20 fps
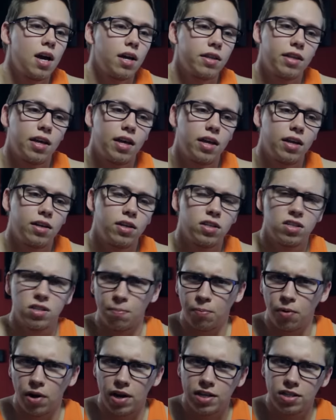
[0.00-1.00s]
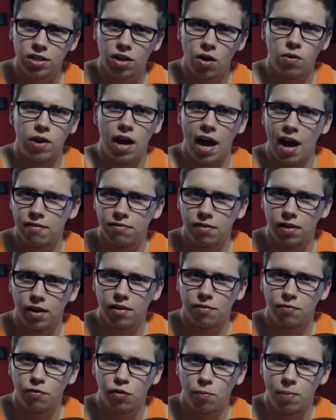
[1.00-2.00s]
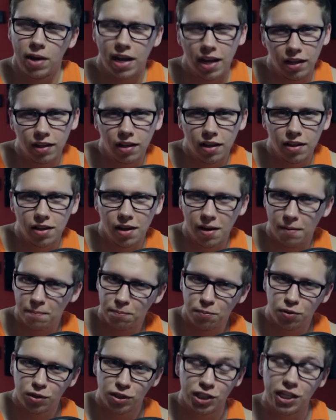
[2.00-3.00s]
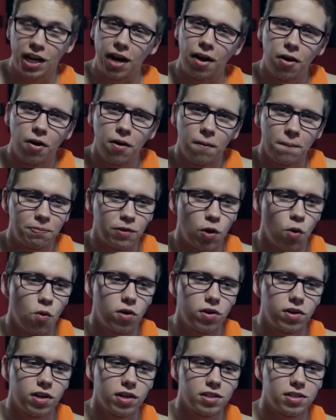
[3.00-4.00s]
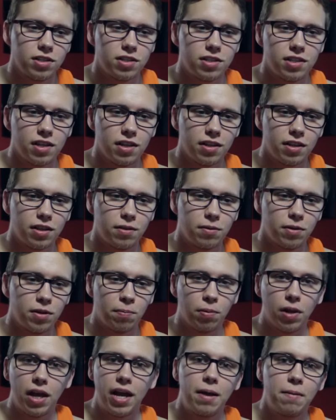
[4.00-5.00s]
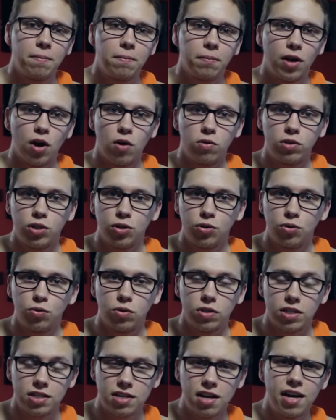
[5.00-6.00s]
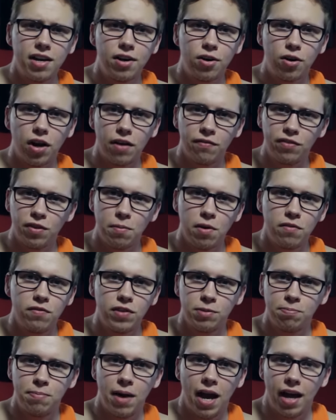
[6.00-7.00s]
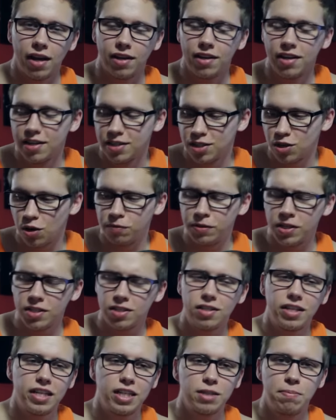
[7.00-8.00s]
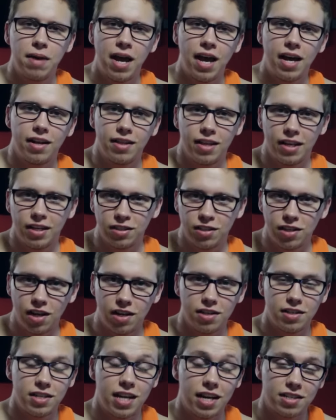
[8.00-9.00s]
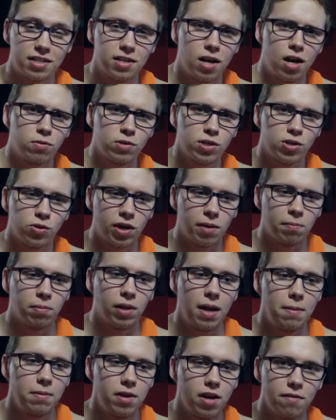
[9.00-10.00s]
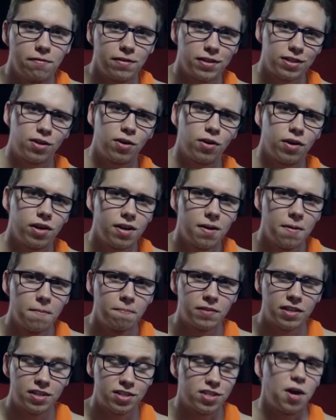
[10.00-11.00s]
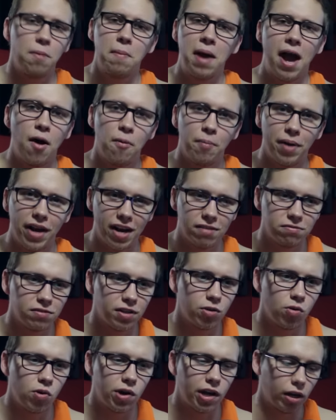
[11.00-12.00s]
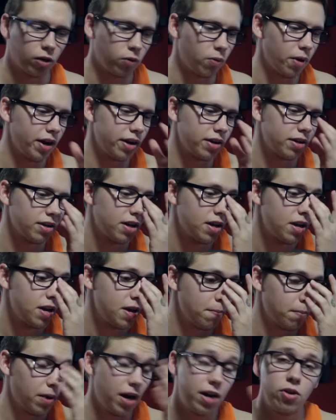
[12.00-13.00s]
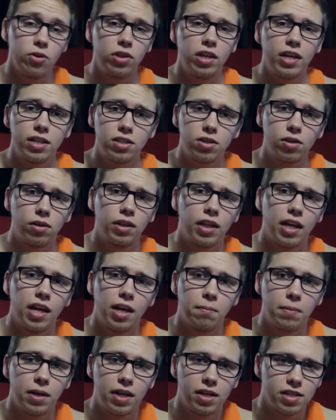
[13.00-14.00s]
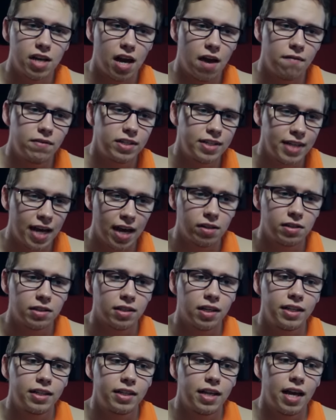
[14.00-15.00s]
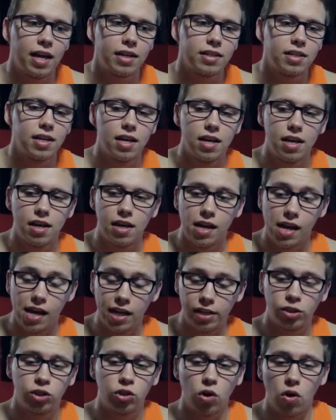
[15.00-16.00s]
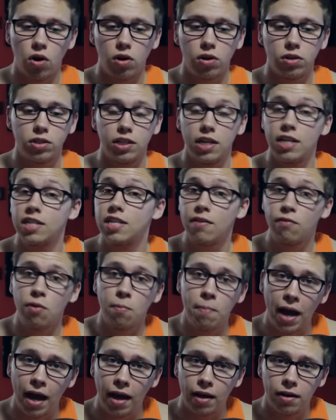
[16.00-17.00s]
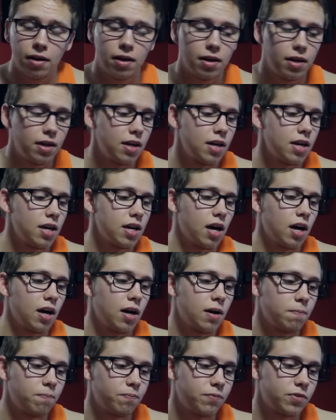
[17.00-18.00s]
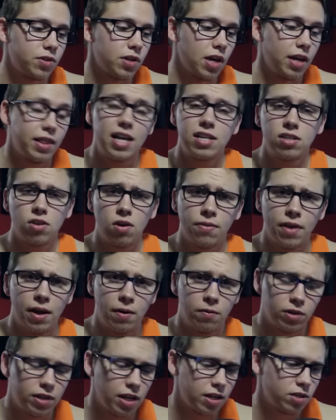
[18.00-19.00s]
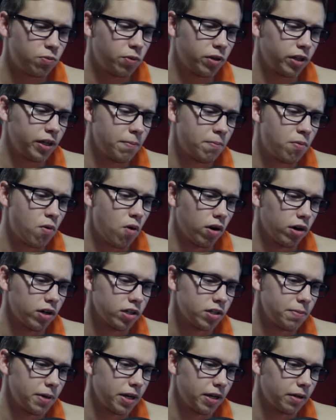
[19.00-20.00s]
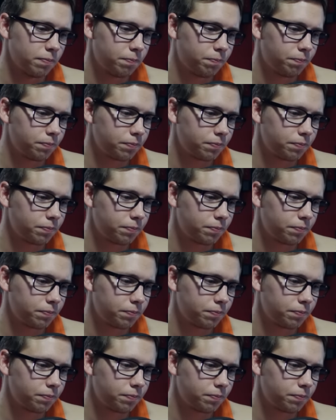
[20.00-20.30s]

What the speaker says: then does the praise go to Affleck for being in that chair, or does the blame go to Snyder if the movie's bad? So if Justice League is bad, I think Zack Snyder will still get blamed, and if it's good, somehow Ben Affleck will get credit. But I do think it's a good thing, because having talent like that in charge is never bad. And that's all that's really important to me.